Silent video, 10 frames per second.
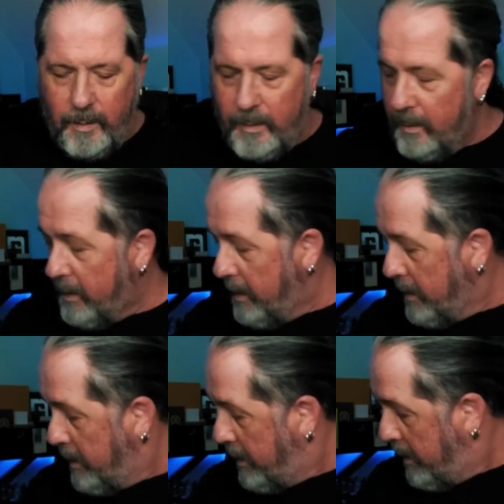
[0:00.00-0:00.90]
Okay.
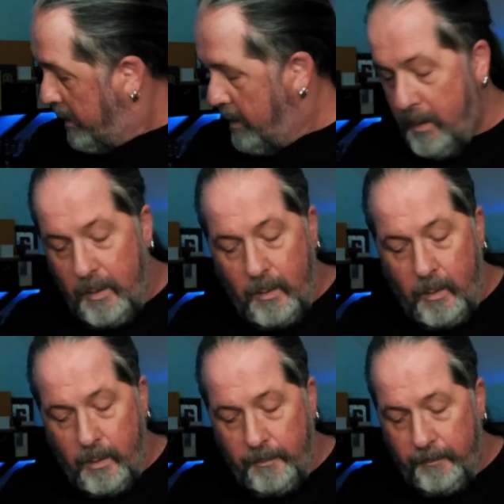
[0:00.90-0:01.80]

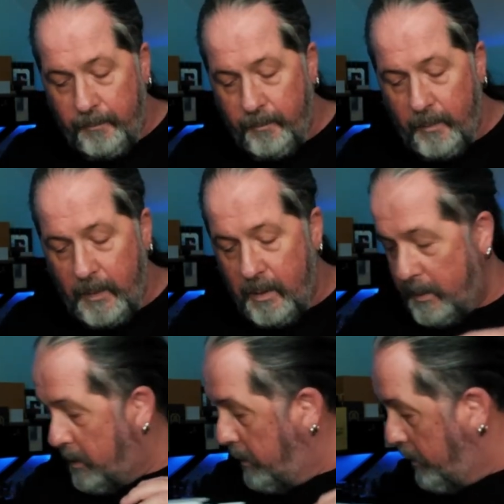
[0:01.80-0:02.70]
Well, I'm
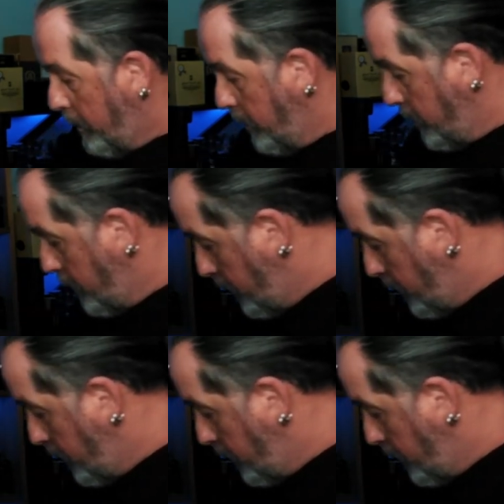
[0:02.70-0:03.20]
just gonna throw this one